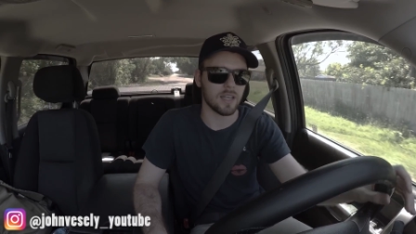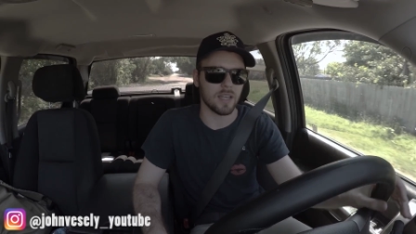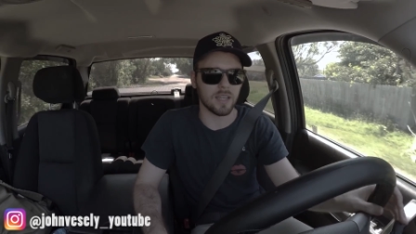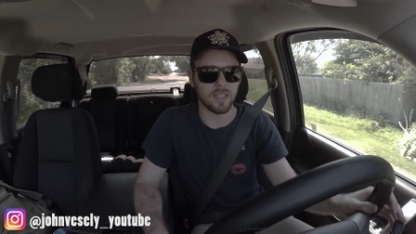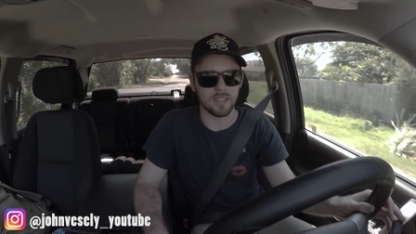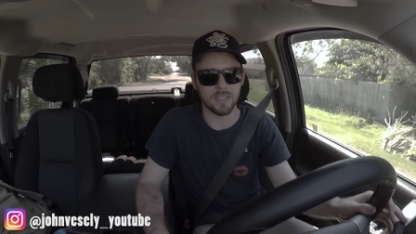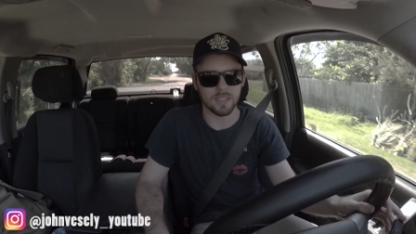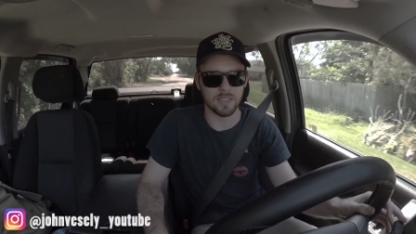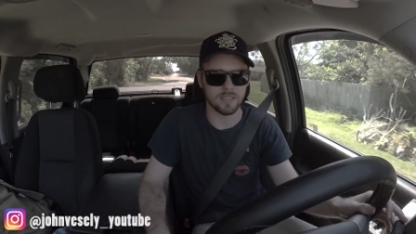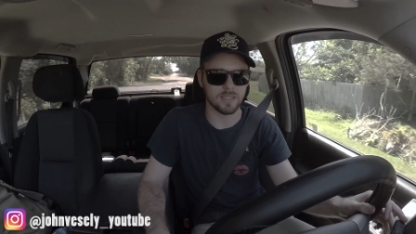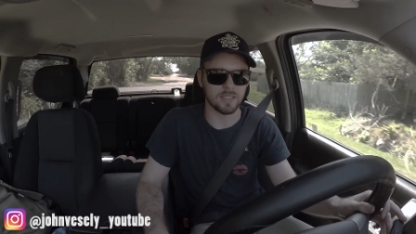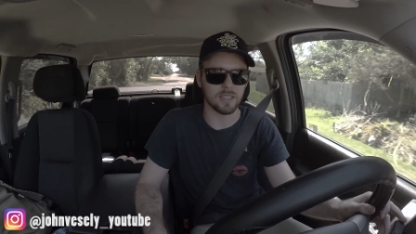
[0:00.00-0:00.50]

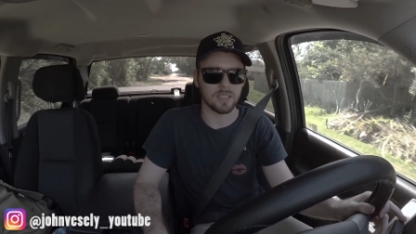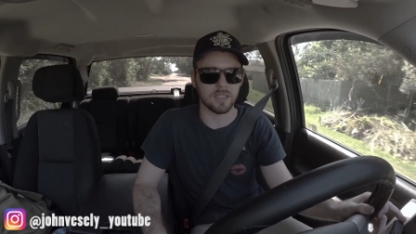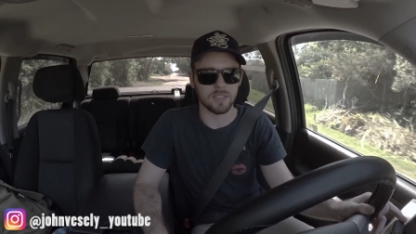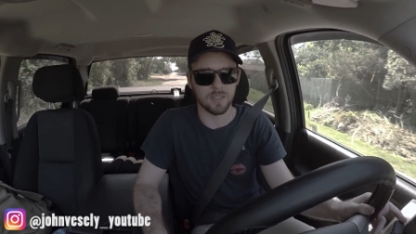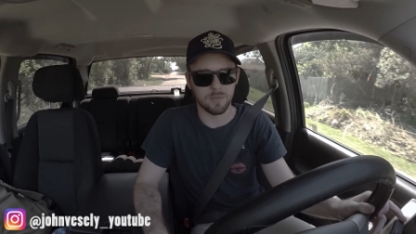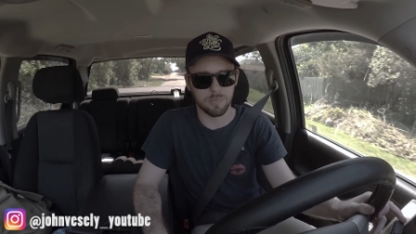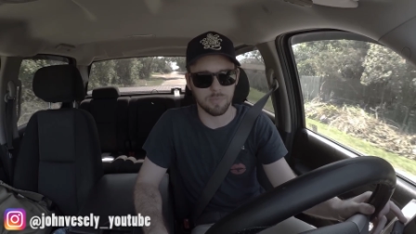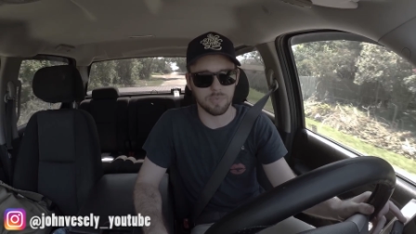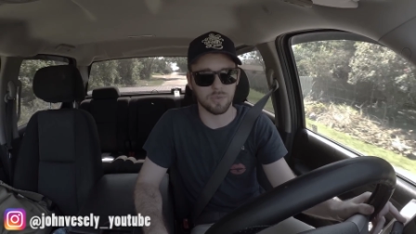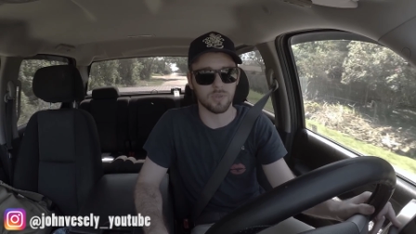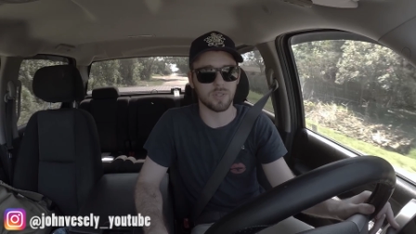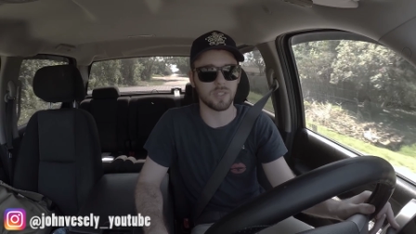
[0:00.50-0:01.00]
And this thing
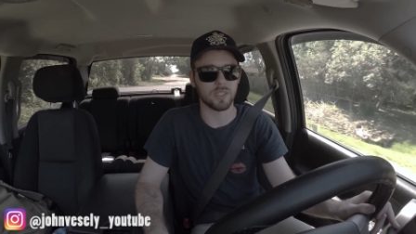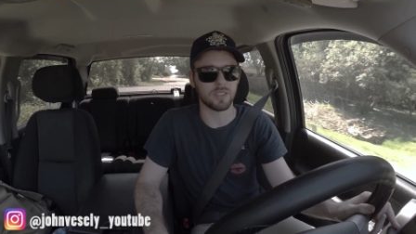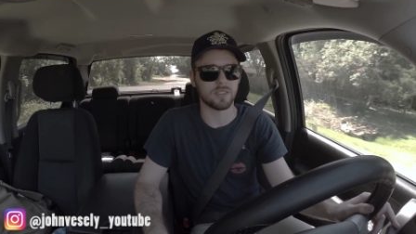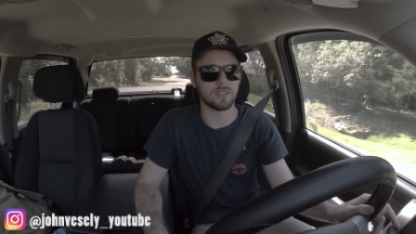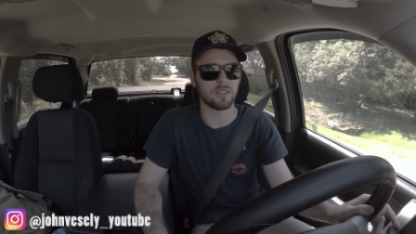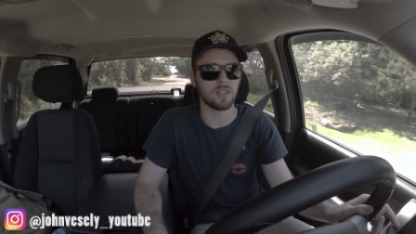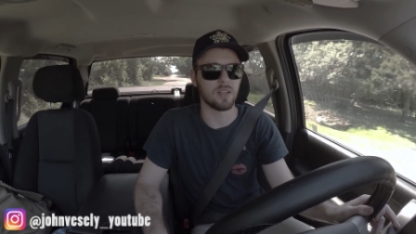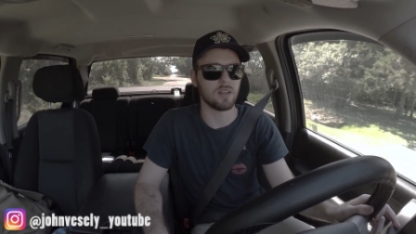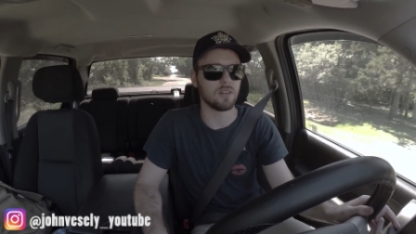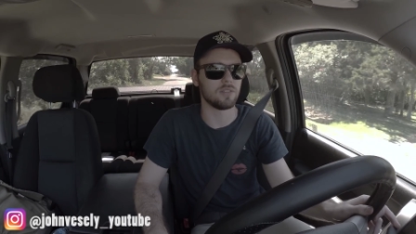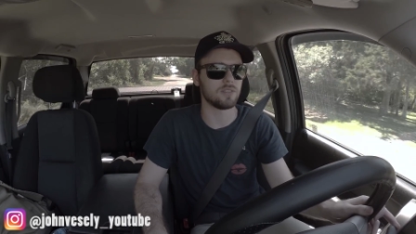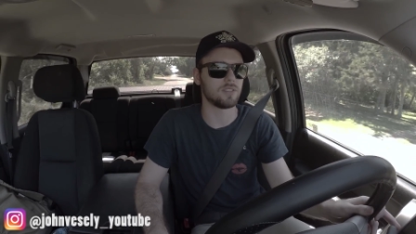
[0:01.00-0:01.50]
is pretty
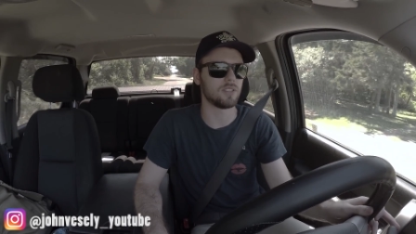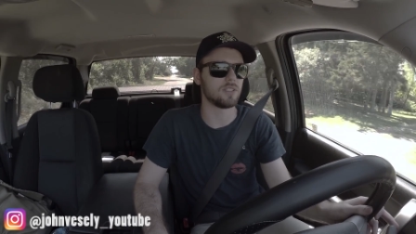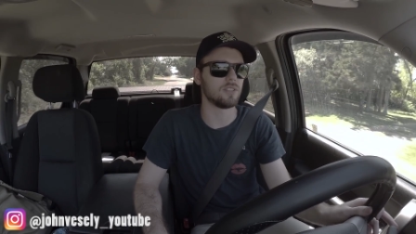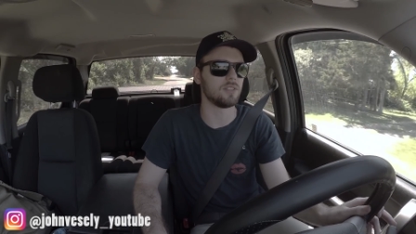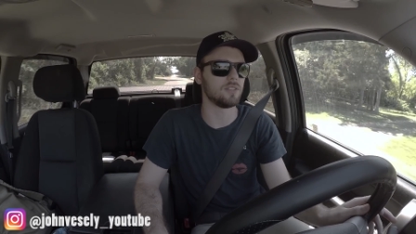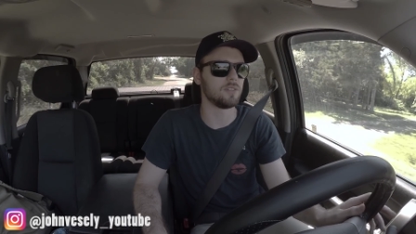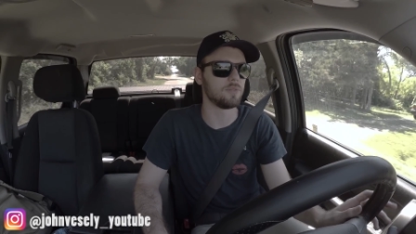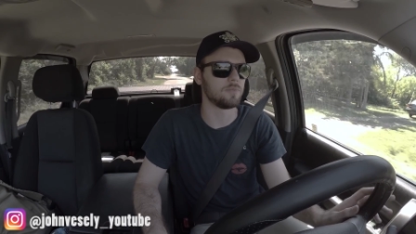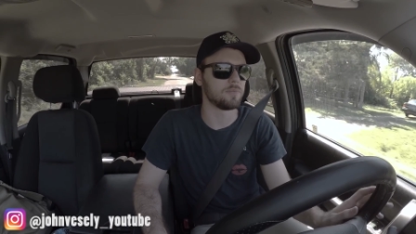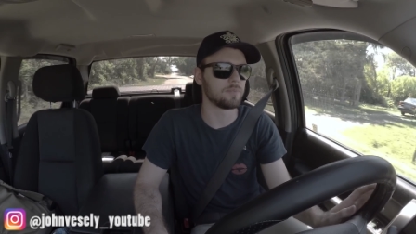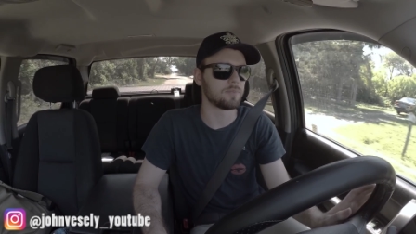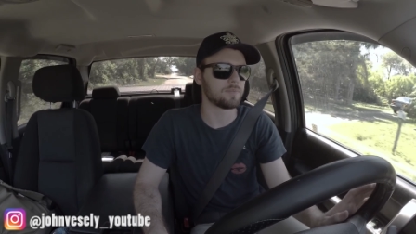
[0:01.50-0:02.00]
slow
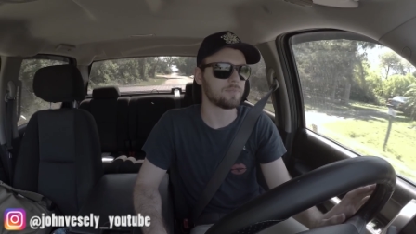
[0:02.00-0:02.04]
too.